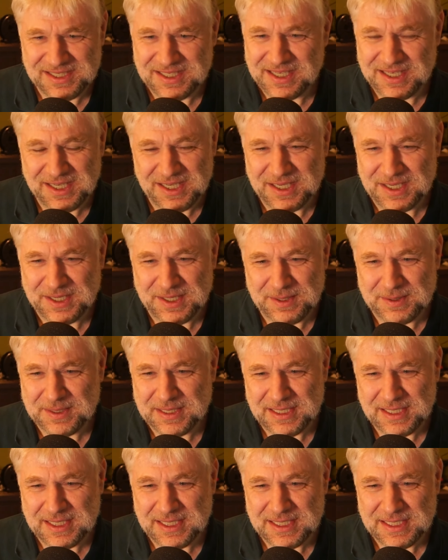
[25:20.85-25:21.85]
Uh,
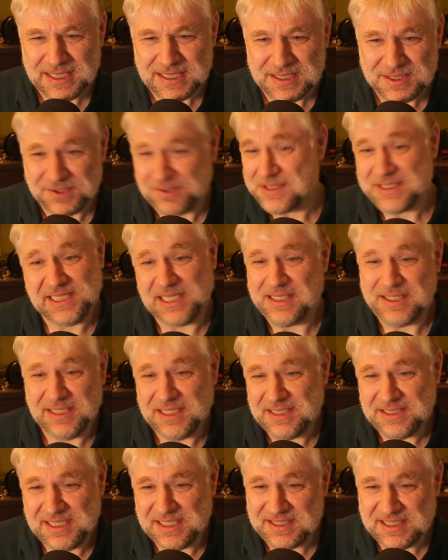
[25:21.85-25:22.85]
so it's
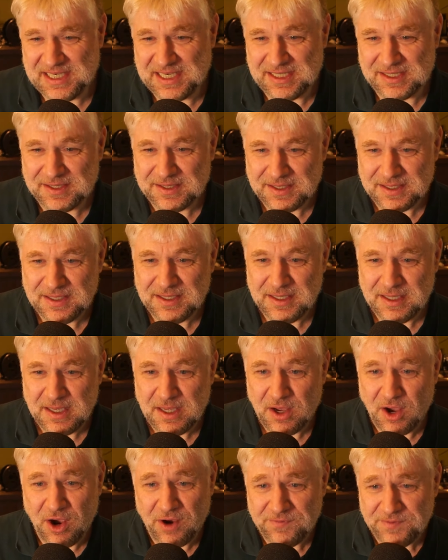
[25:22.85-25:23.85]
it's insane.
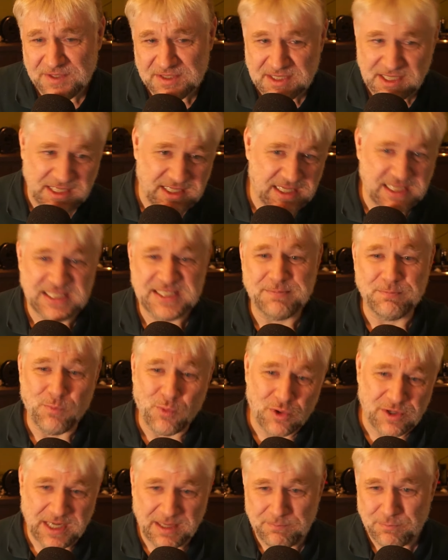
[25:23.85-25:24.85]
Obviously, it's
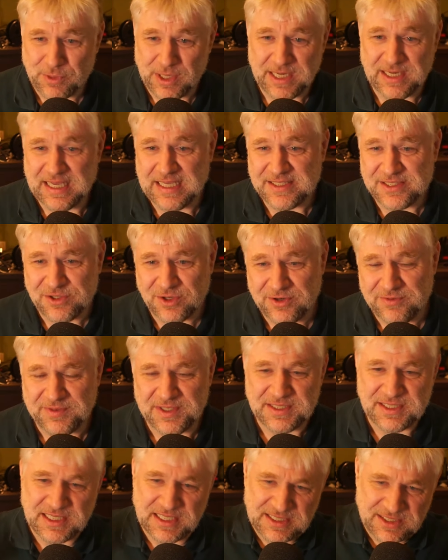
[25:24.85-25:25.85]
more than bring that
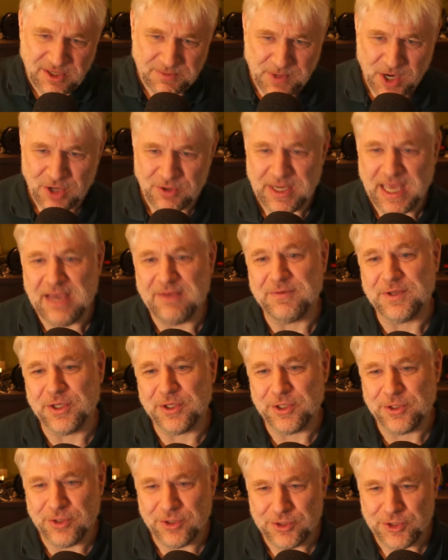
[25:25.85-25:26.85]
service. It's about having
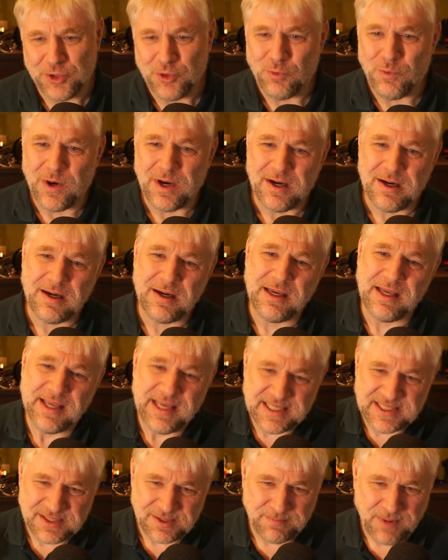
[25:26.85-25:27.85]
a good UI.
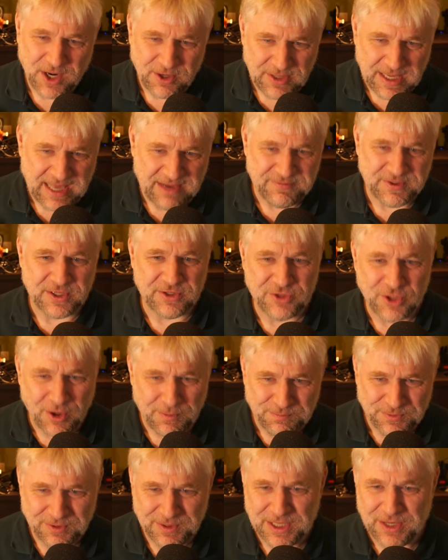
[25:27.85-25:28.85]
It's about having
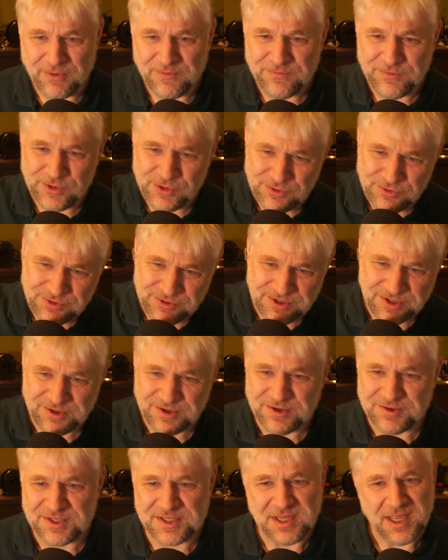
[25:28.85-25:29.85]
adopting of
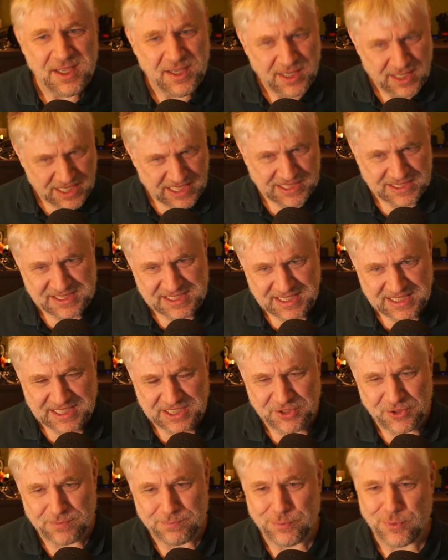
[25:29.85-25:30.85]
users. It's
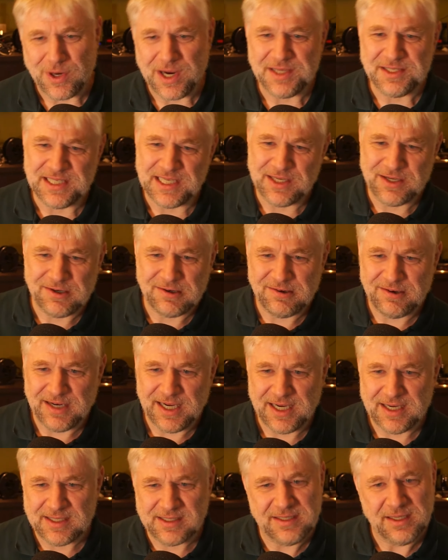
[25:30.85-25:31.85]
setting your pricing
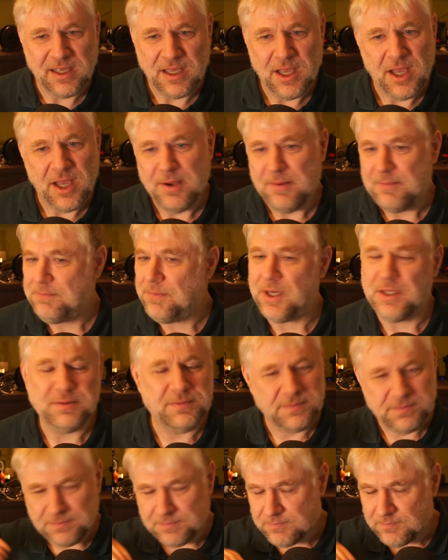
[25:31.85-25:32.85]
correct.
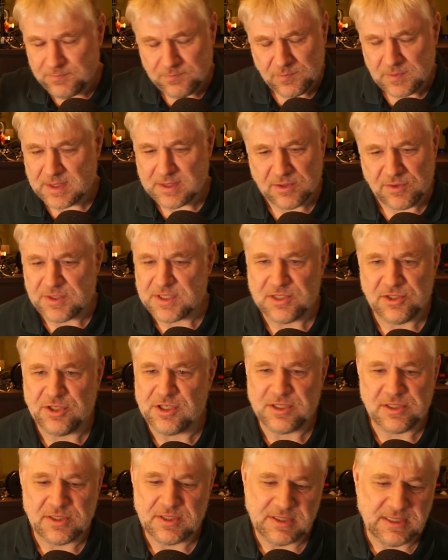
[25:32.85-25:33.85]
But there is
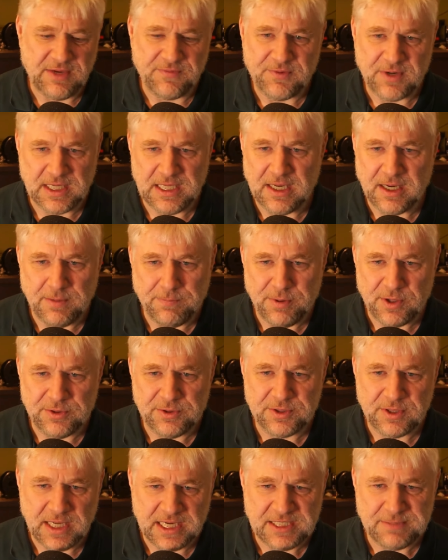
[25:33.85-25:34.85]
just definitely an
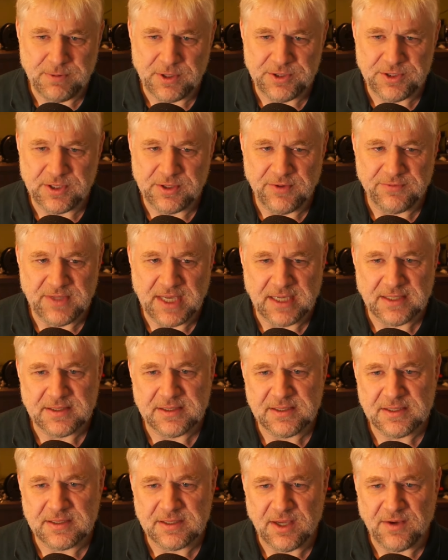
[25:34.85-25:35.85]
explosion of
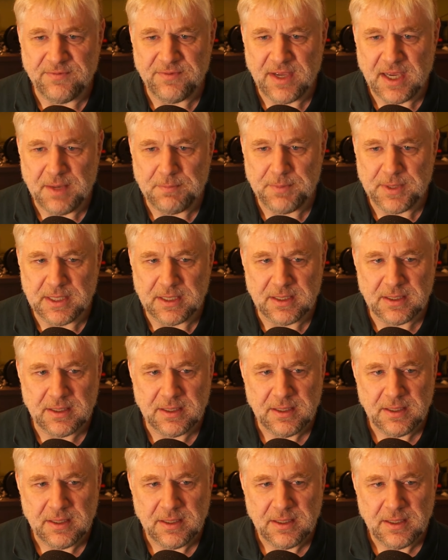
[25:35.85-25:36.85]
that stuff happening,
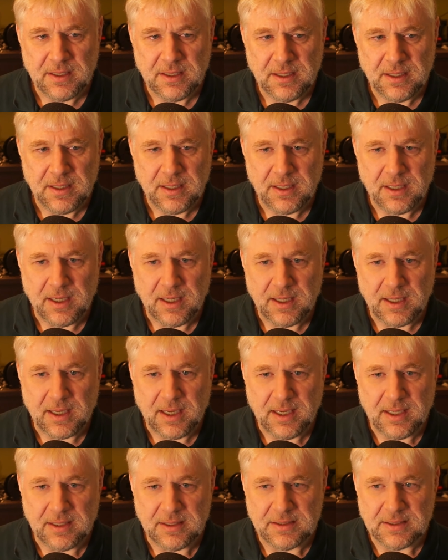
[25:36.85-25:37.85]
uh,
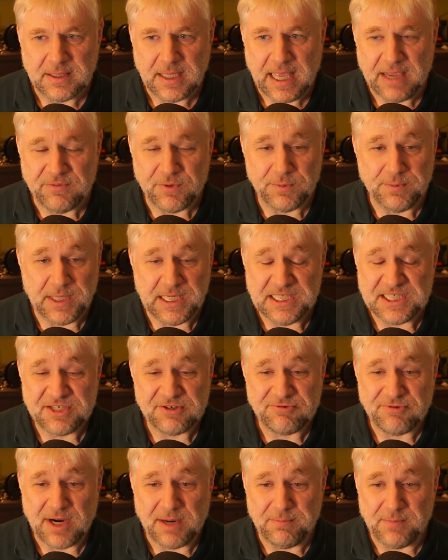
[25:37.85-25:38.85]
and everybody's
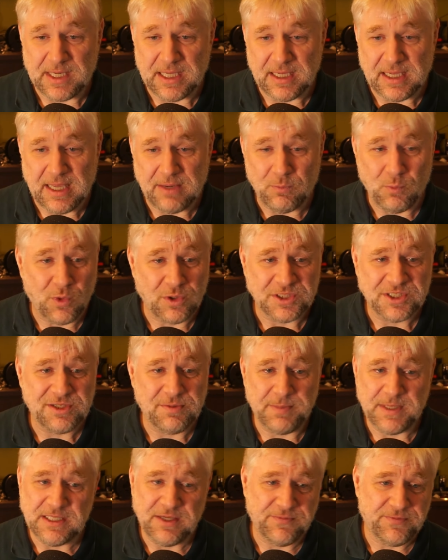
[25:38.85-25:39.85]
scrambling and wants
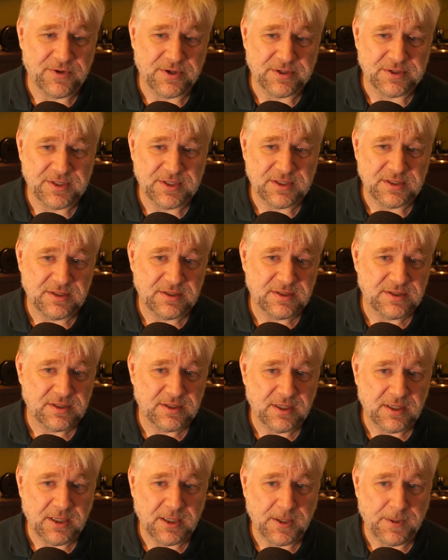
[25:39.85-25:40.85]
to be the first.
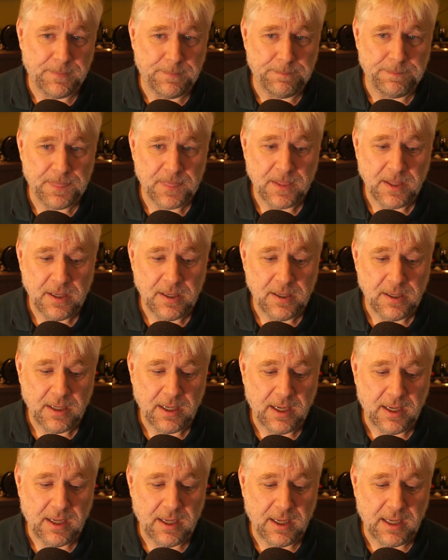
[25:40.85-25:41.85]
Um,
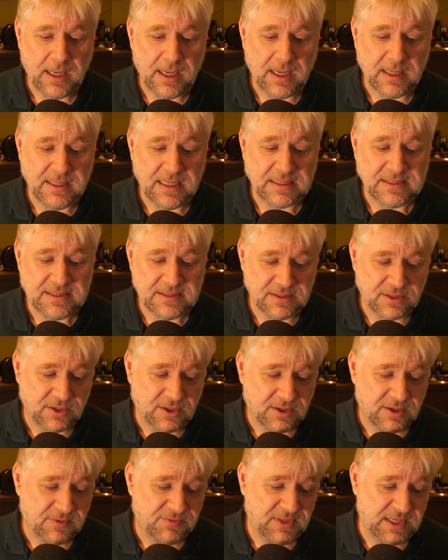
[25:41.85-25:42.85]
and that's
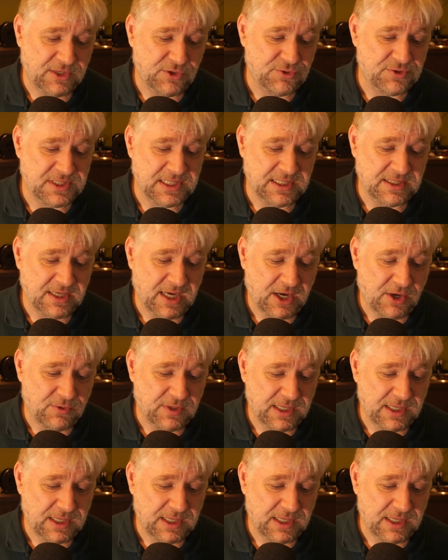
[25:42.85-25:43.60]
another thing you see now.